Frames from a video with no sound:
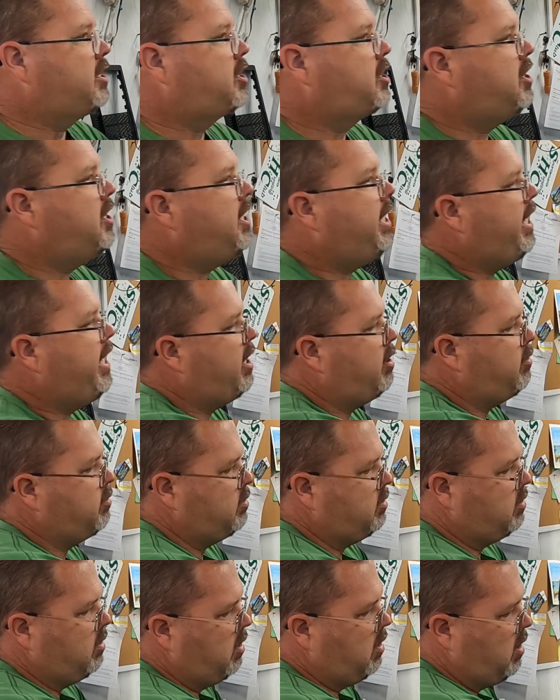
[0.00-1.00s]
cut out,
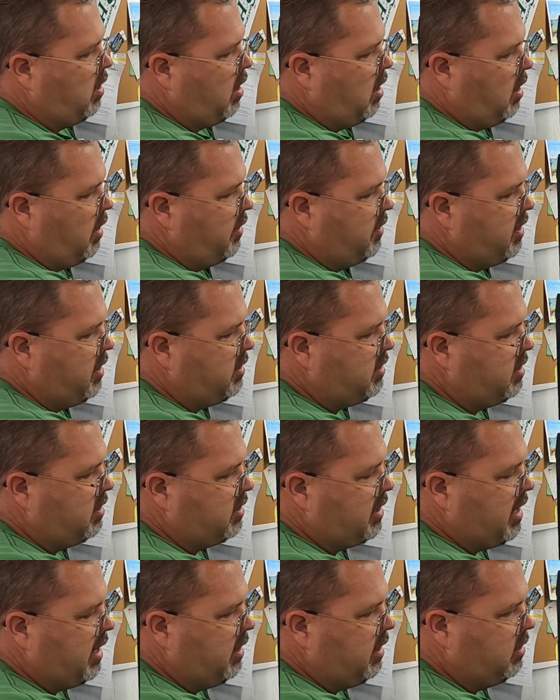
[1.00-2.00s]
this is
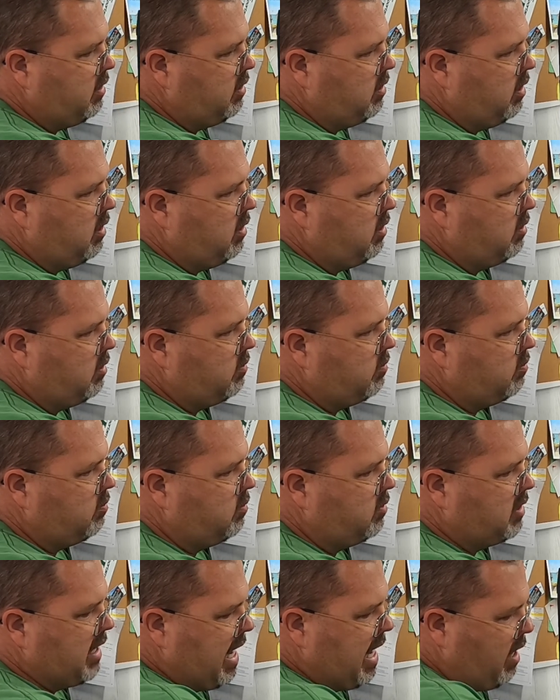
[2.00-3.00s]
a
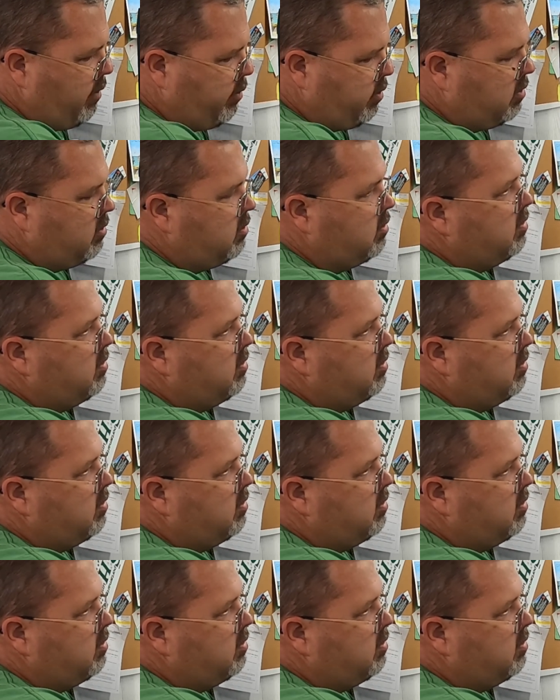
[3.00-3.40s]
tower.